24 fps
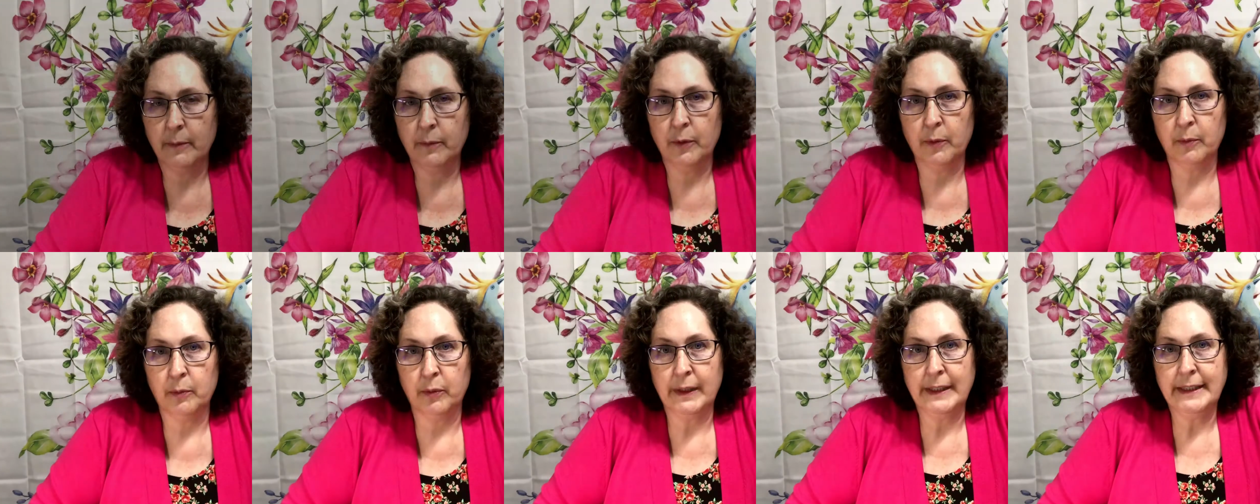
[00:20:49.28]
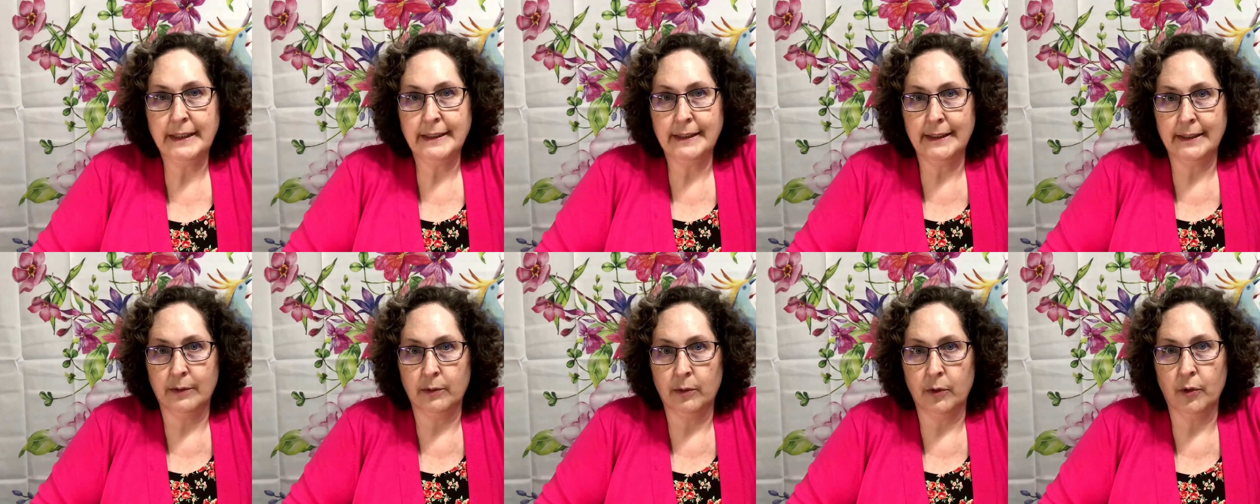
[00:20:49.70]
for
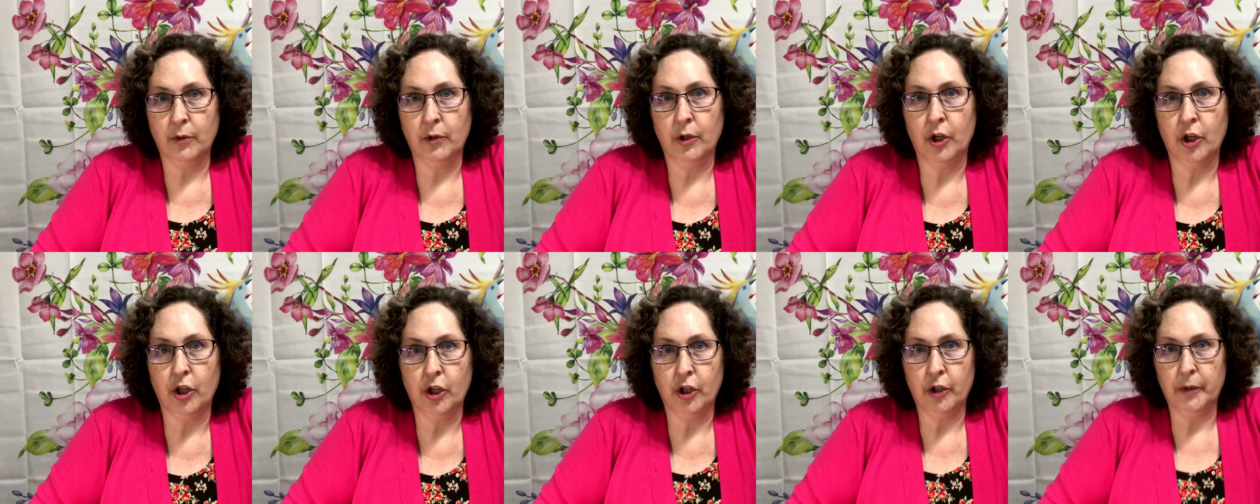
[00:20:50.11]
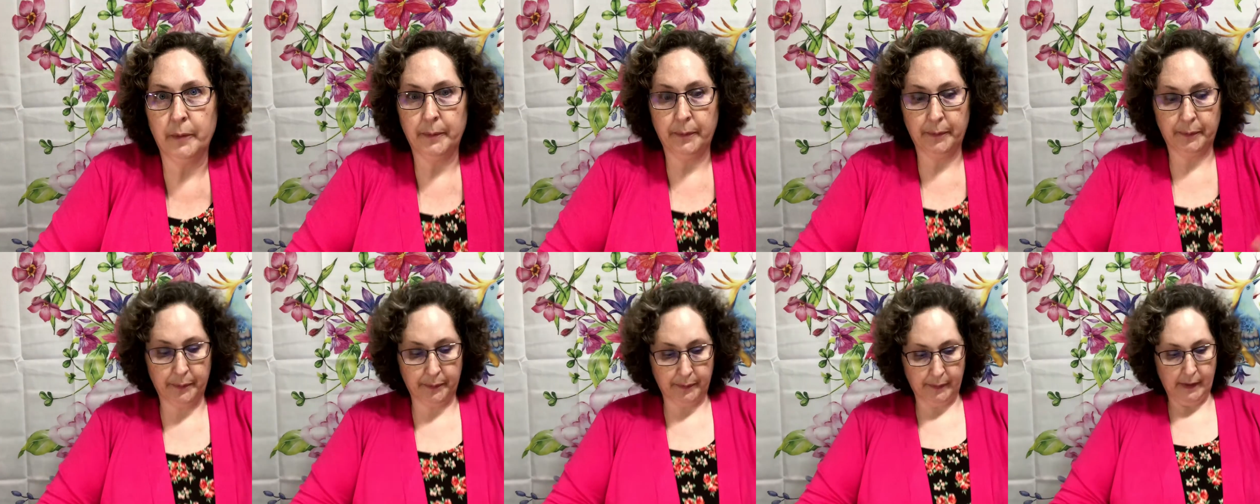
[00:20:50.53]
bracelet roll call.
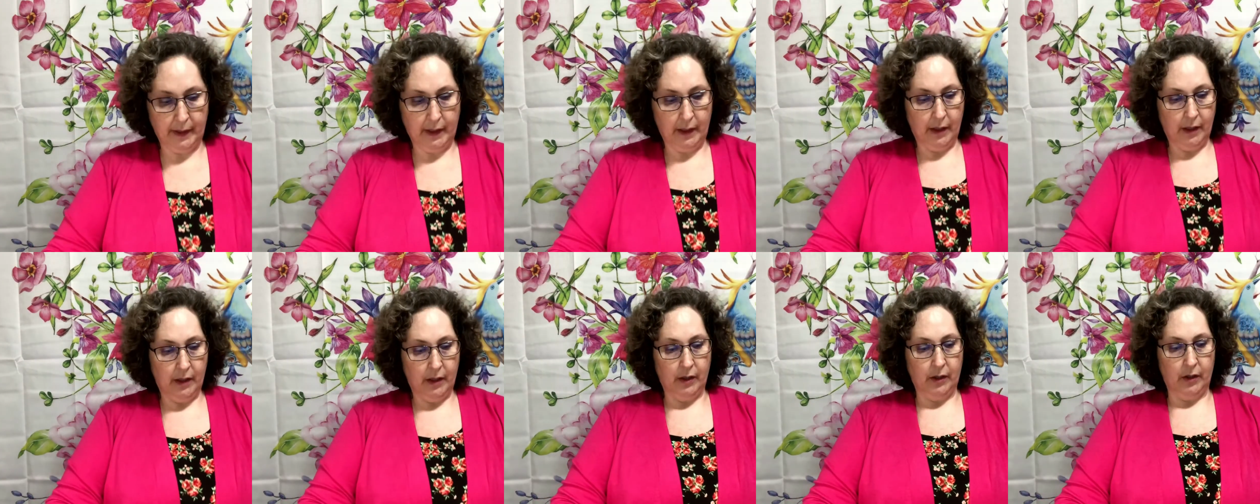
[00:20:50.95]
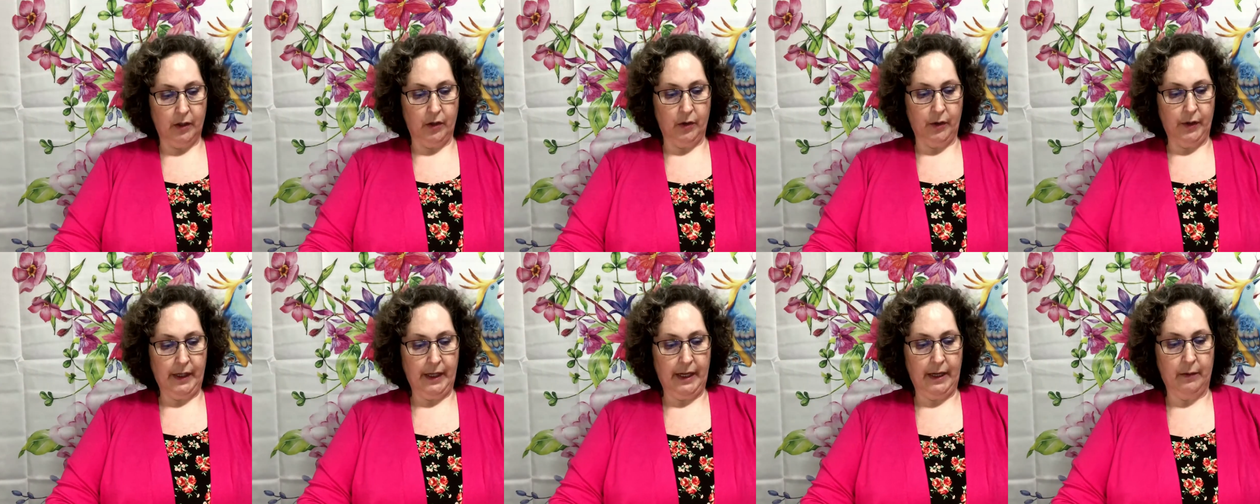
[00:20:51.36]

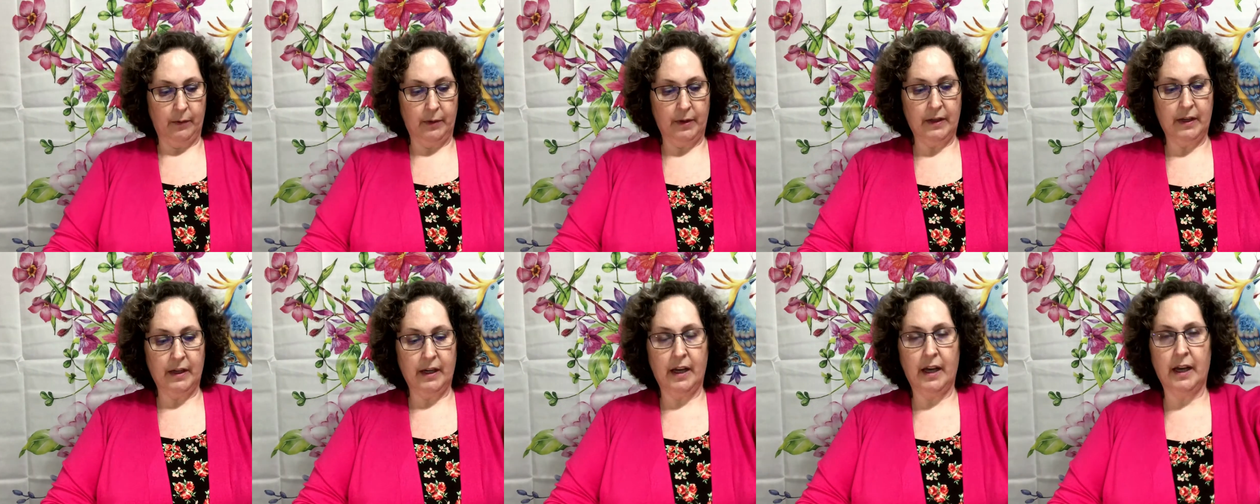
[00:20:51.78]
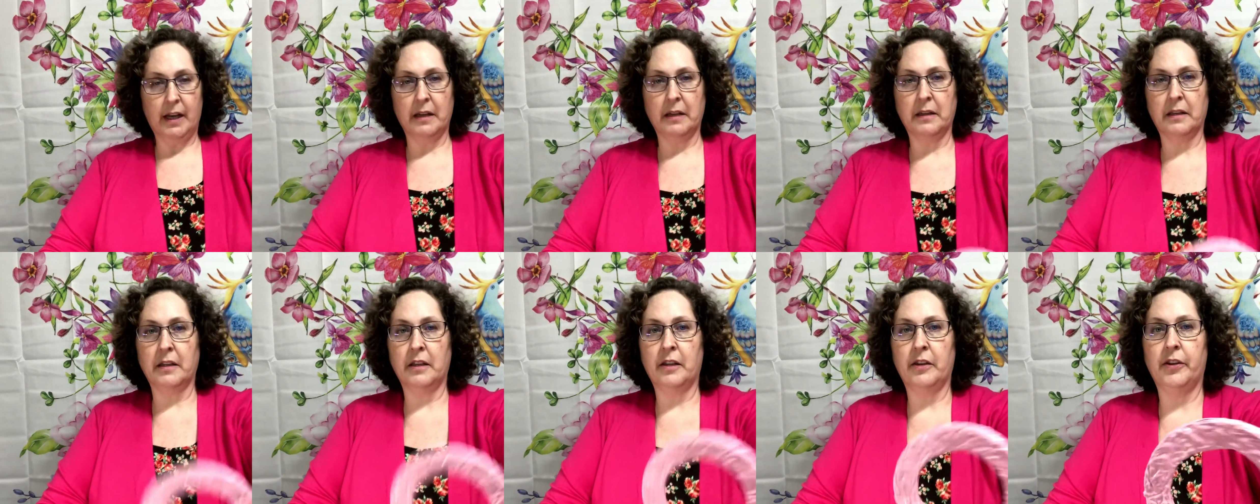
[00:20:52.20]
Okay, we got
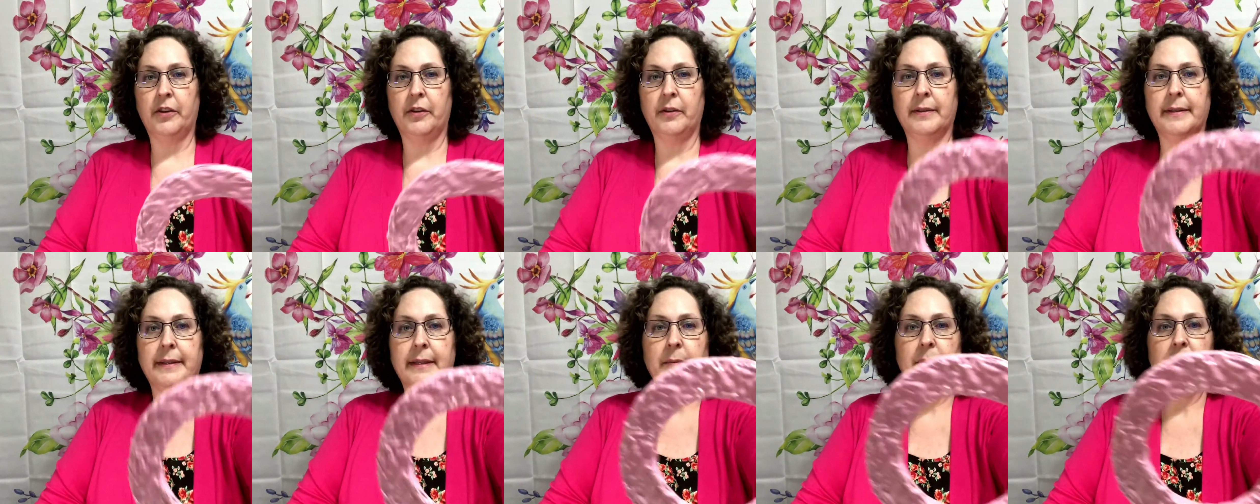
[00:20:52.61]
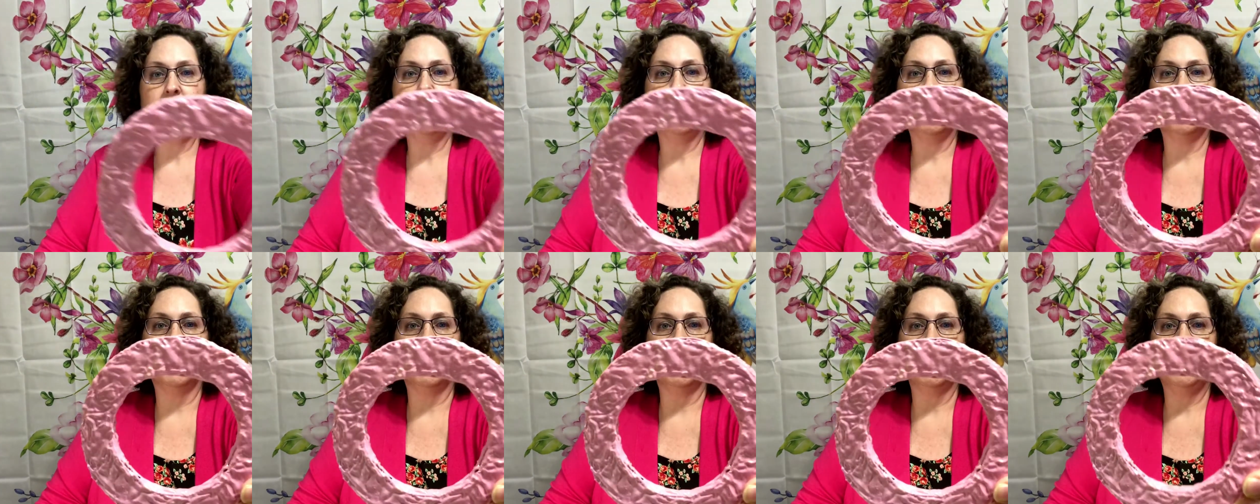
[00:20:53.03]
Used to Be
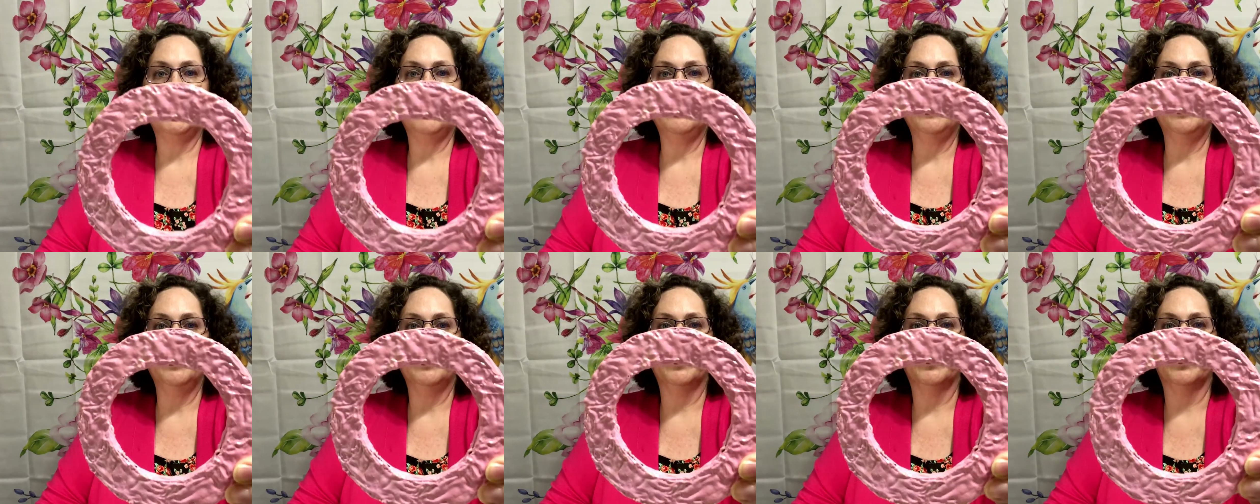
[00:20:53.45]
Ugly,